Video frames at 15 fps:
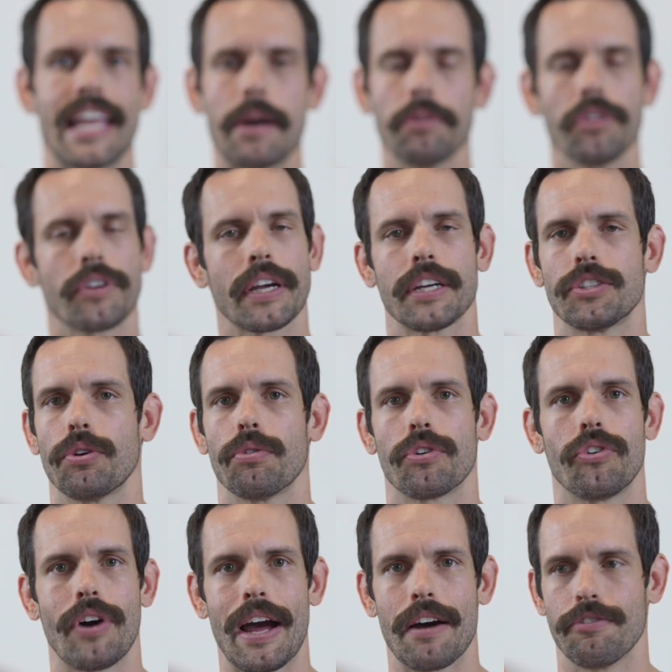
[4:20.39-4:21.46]
it would look like a total
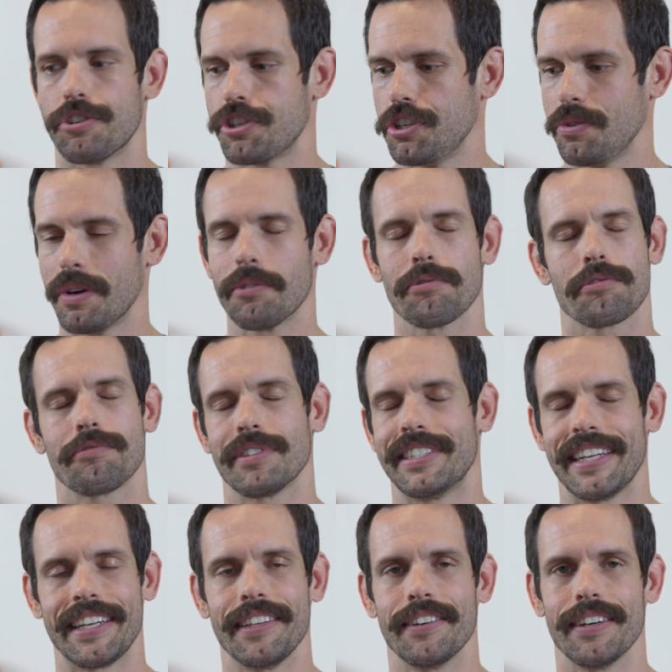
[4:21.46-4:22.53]
clown shoe. It would look
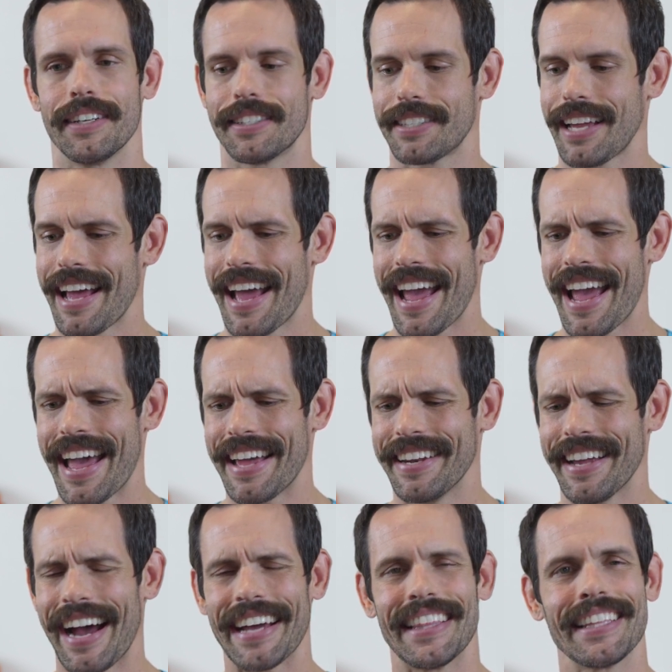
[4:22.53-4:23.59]
ridiculous.
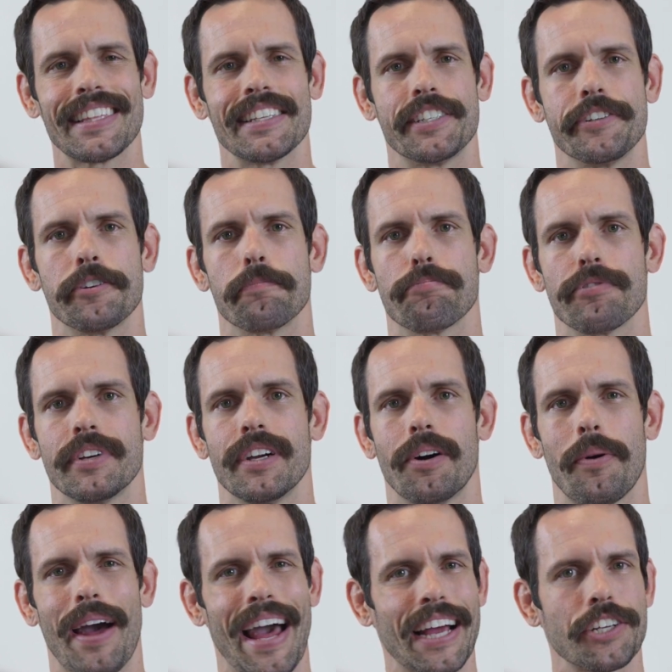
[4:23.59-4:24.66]
And I think the Xero
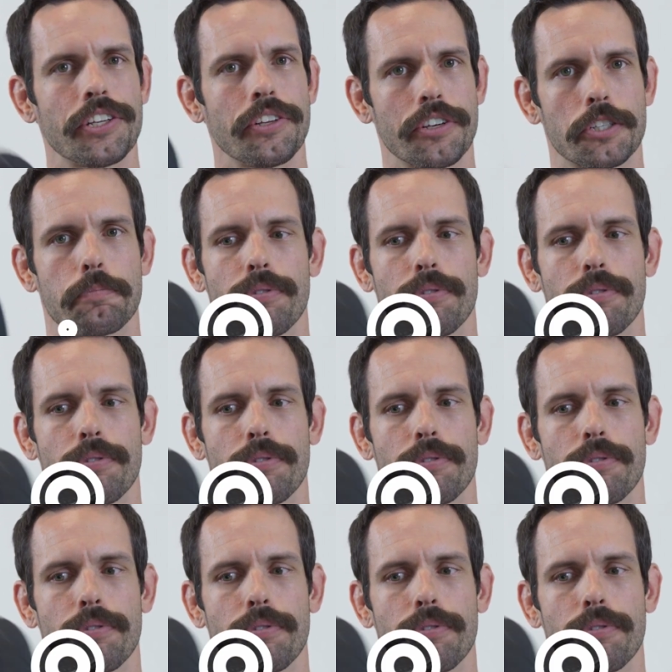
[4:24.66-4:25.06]
Prio actually looks